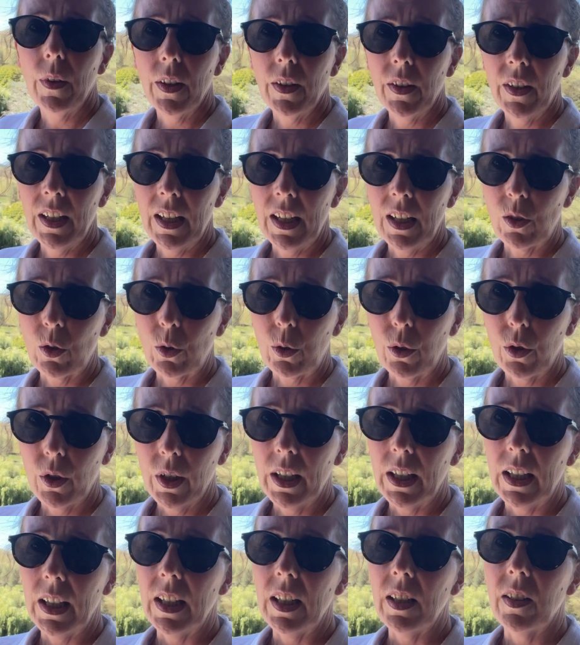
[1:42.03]
their
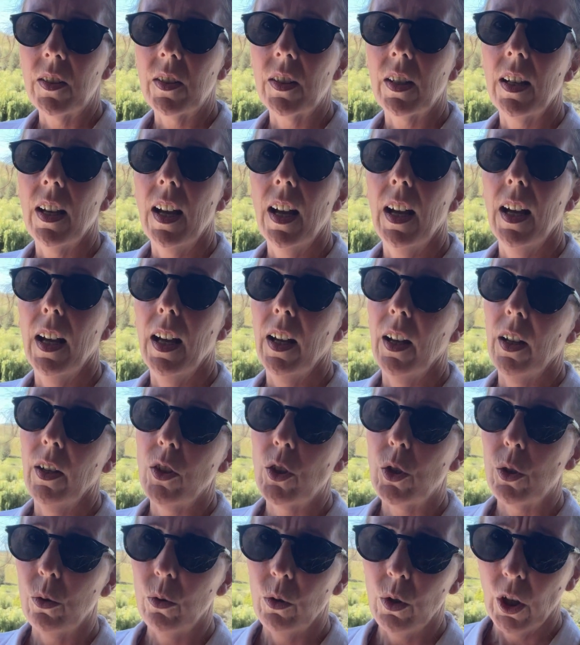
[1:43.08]
trees
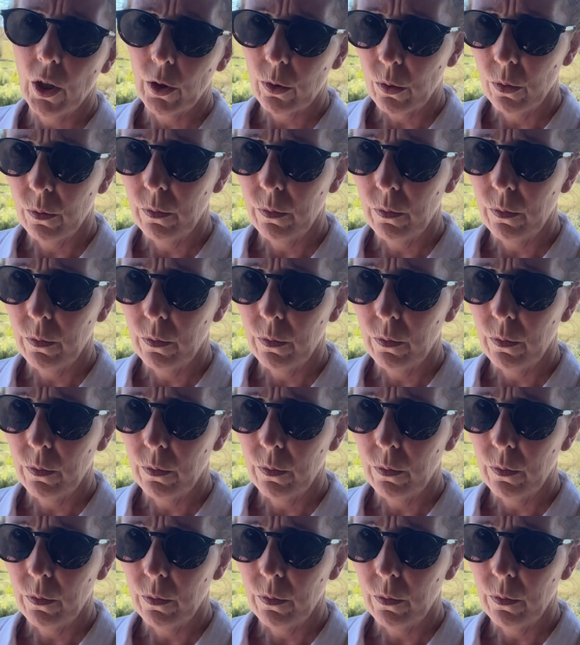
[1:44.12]
to local